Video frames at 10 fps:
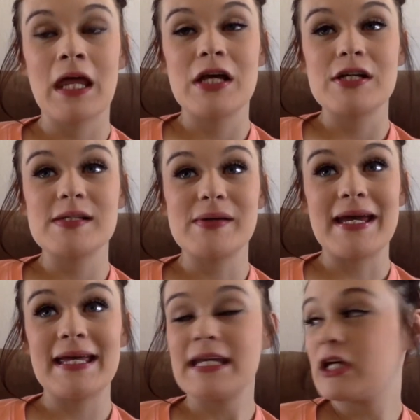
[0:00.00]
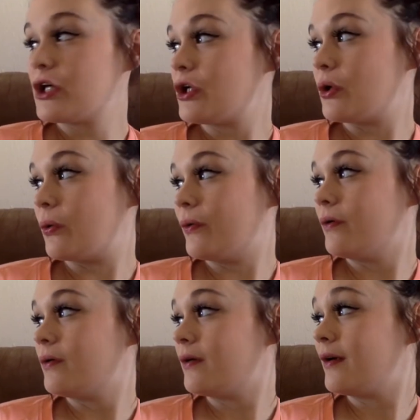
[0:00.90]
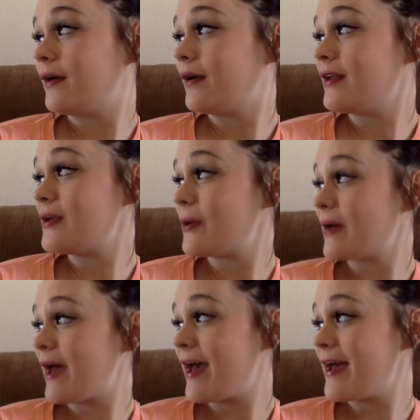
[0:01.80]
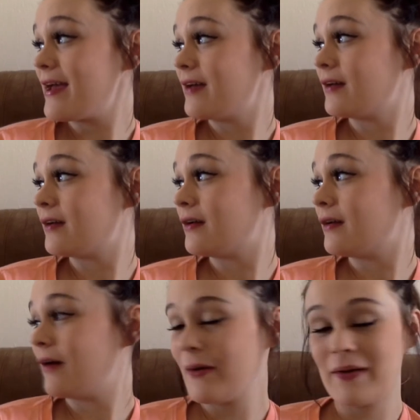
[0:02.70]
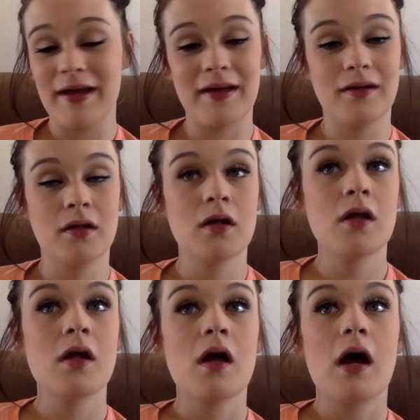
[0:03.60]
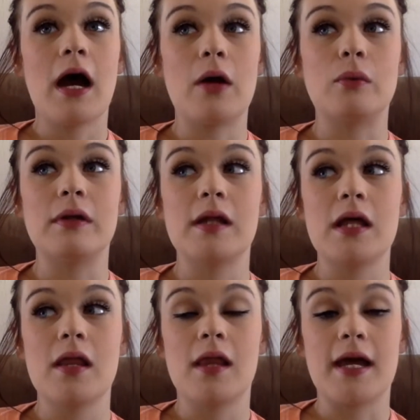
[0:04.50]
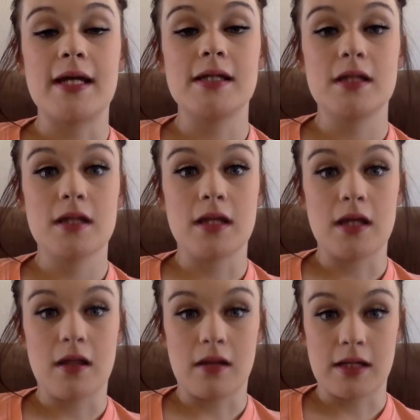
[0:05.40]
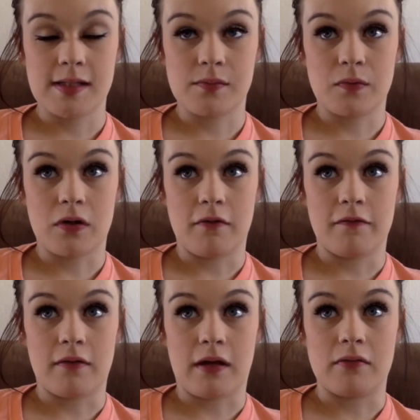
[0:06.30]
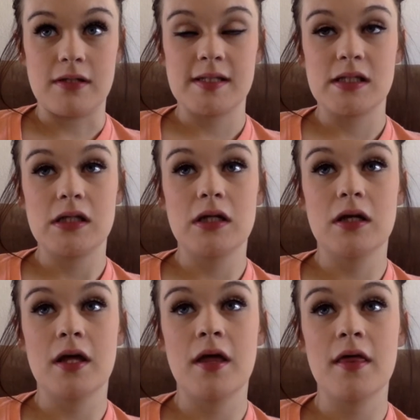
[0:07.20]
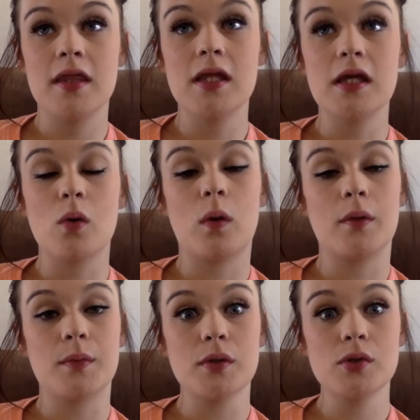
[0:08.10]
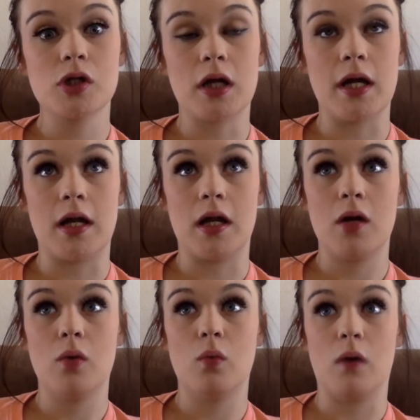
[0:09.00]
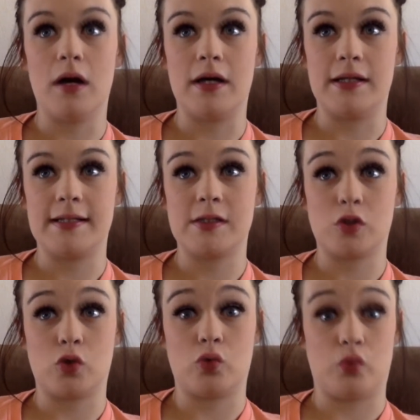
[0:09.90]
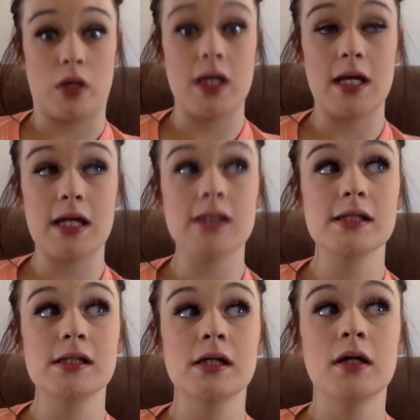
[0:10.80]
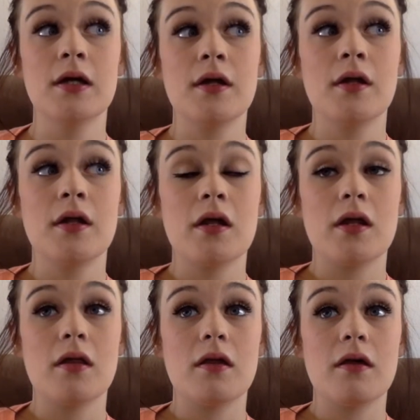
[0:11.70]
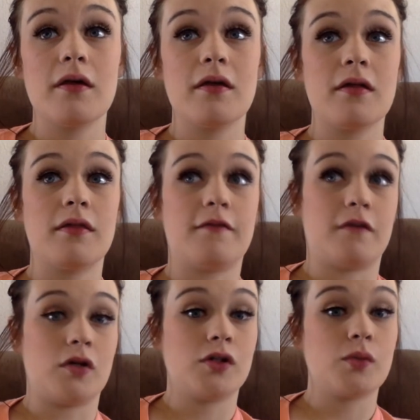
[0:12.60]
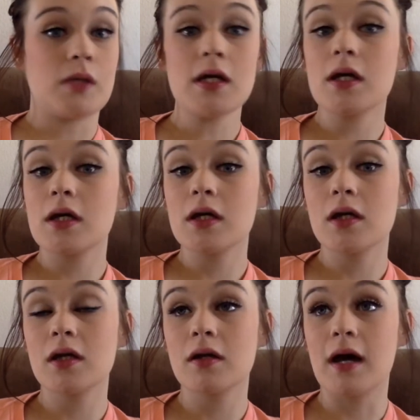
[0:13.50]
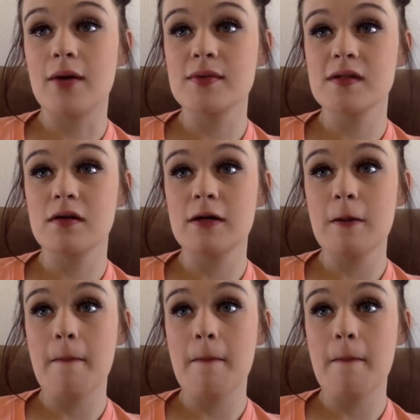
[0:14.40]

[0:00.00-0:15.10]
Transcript: So anywho, you okay? Okay. I really liked the Lexapro for that reason. The Wellbutrin was great the first week I was on it.